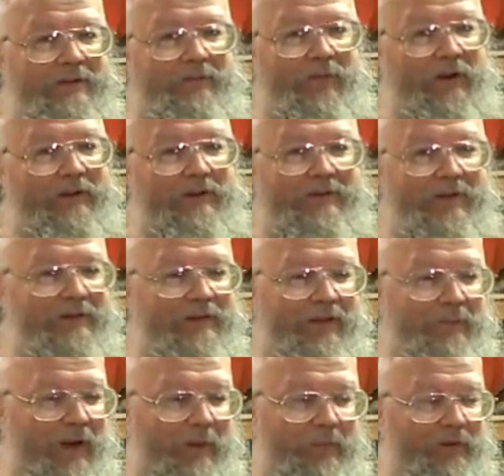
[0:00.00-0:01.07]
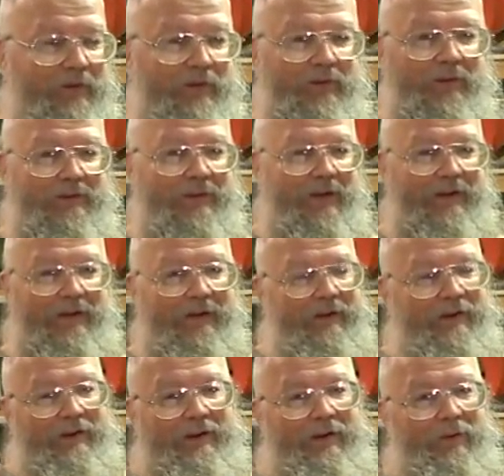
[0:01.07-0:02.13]
In fact, it says in the Bible too. It's like
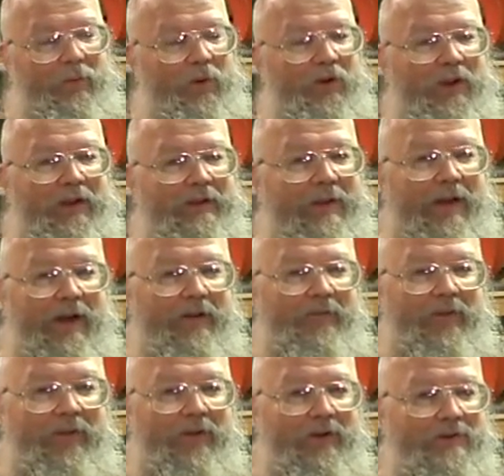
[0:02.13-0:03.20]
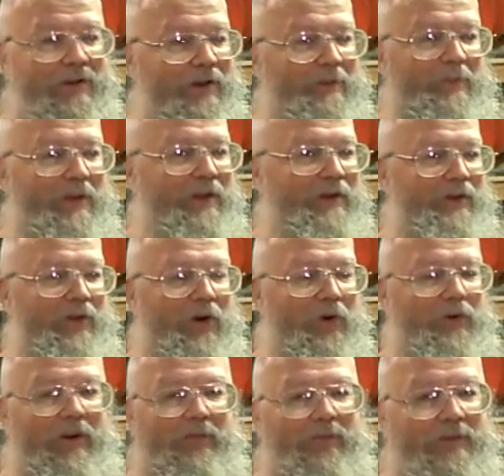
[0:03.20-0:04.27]
when you get to heaven, there's going to be no
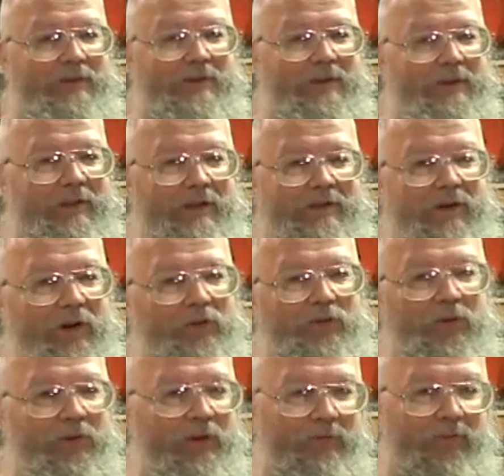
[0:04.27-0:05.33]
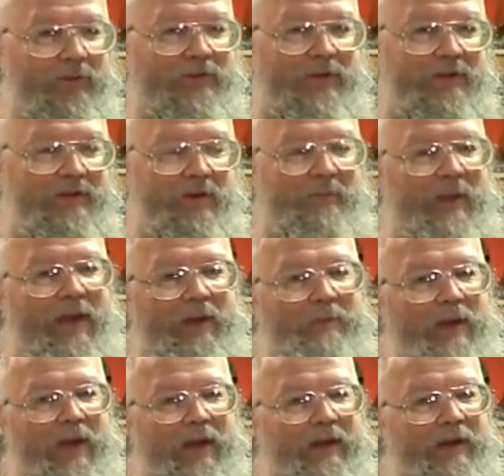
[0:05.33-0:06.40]
difference. These cultural differences are man
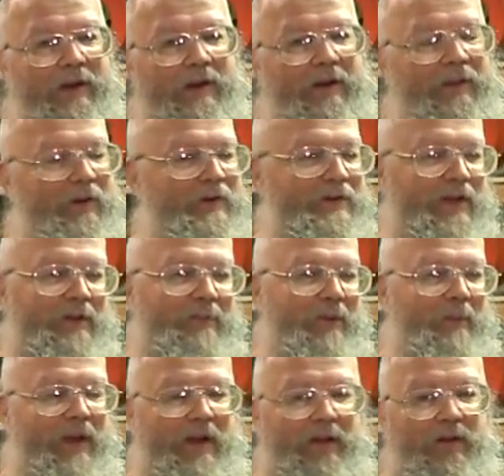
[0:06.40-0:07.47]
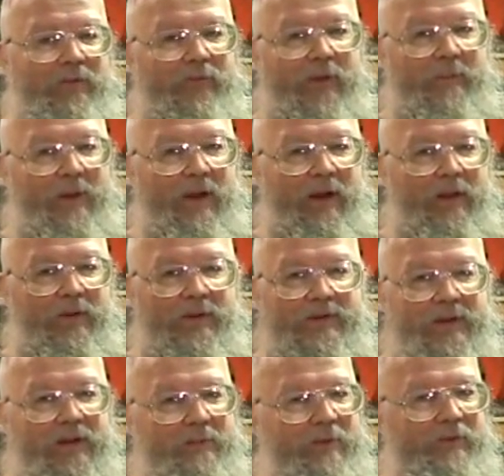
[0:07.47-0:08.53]
made. There isn't going to be male or female, there isn't
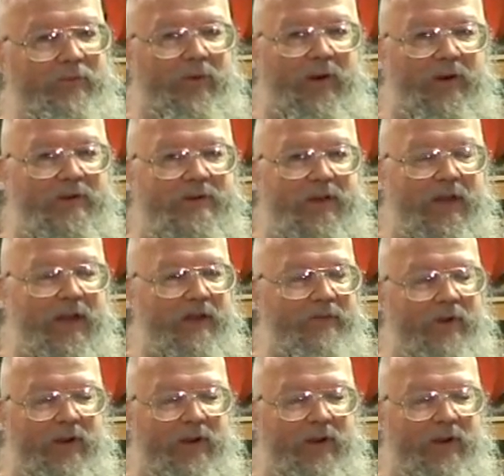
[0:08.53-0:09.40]
going to be free or slave.